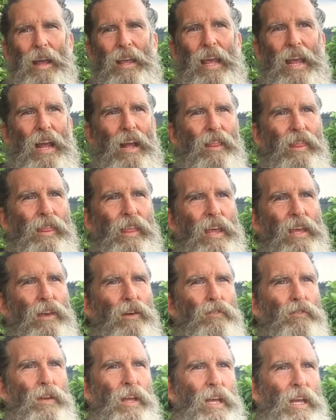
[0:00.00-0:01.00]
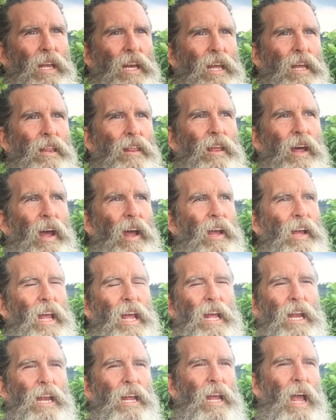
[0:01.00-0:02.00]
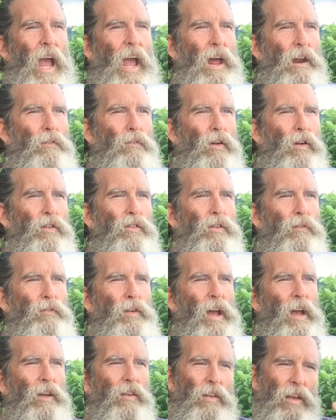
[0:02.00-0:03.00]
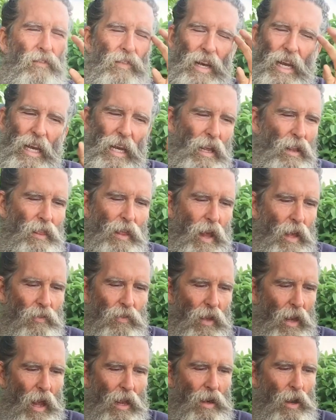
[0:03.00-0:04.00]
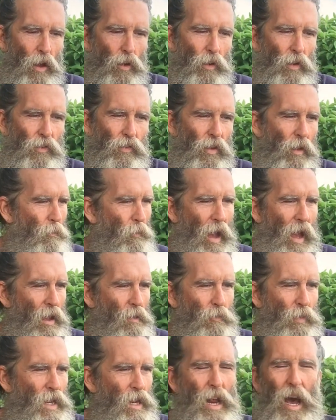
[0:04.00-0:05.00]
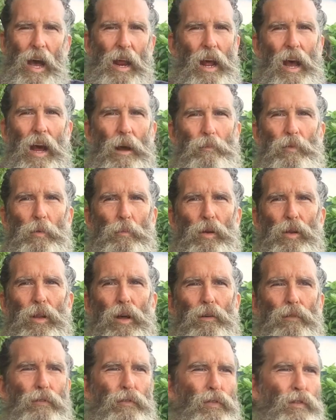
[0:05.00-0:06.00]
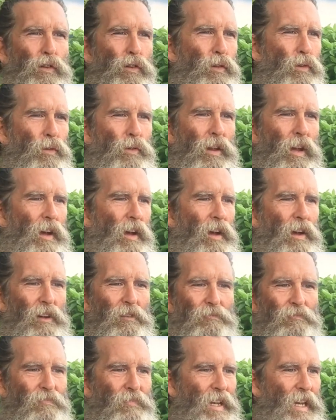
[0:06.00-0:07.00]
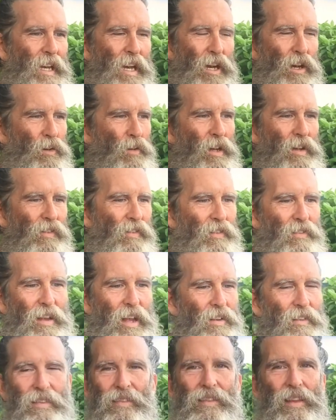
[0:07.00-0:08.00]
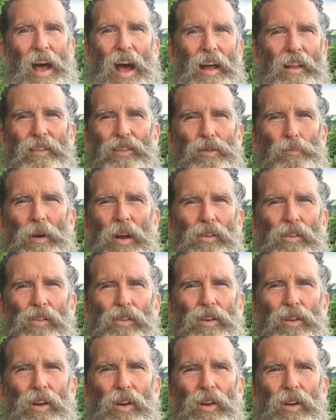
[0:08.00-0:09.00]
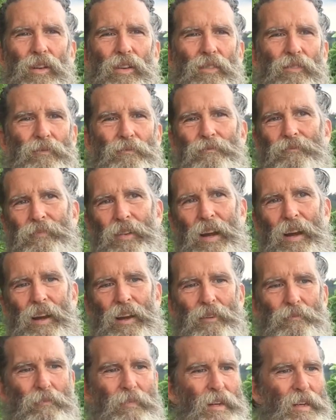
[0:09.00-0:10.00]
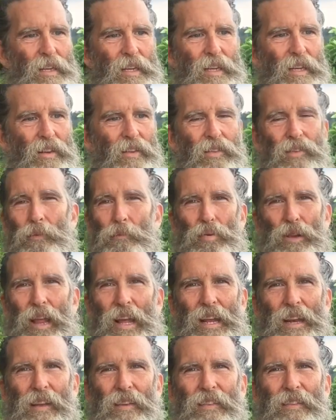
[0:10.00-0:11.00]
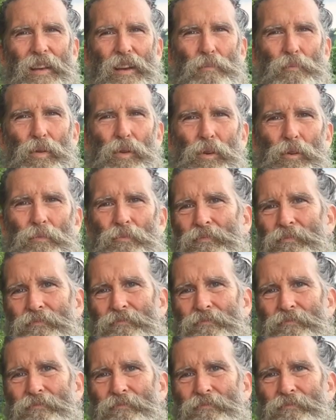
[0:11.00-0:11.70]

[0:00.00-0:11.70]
can't think of anything, any adverse effects, even anything that I noticed that might be not optimal on fruit. You know, it's not too much sugar. It's plain and simple.